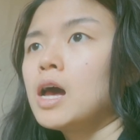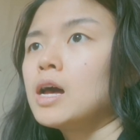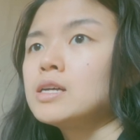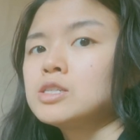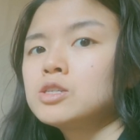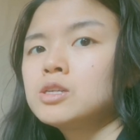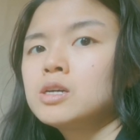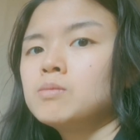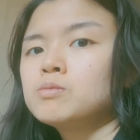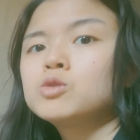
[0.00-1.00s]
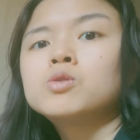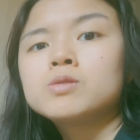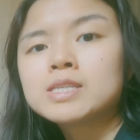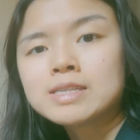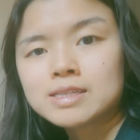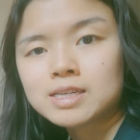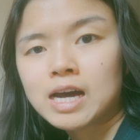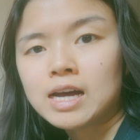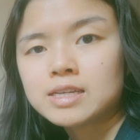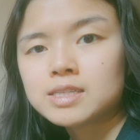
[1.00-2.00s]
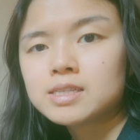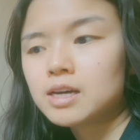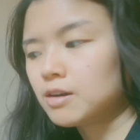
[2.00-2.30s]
as tools in disguise,